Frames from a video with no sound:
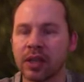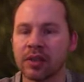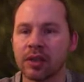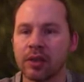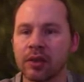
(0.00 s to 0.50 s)

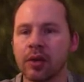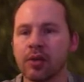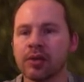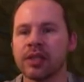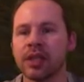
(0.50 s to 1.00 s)
execute
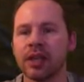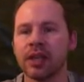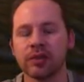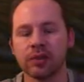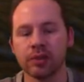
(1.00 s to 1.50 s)

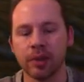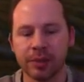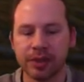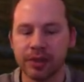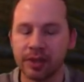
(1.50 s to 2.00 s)
OCR
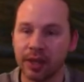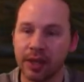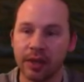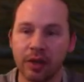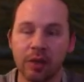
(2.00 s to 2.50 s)
scripts. I
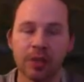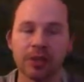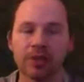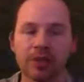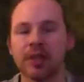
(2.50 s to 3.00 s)
had a whole
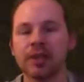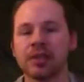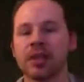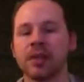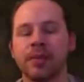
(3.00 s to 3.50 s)
bunch of these.
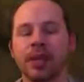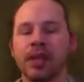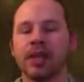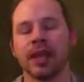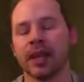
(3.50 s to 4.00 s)

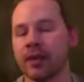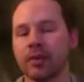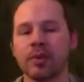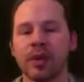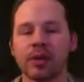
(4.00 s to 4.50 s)
Like I
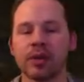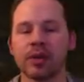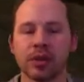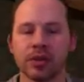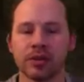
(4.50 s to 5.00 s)
rebound a
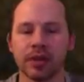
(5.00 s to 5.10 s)
whole bunch of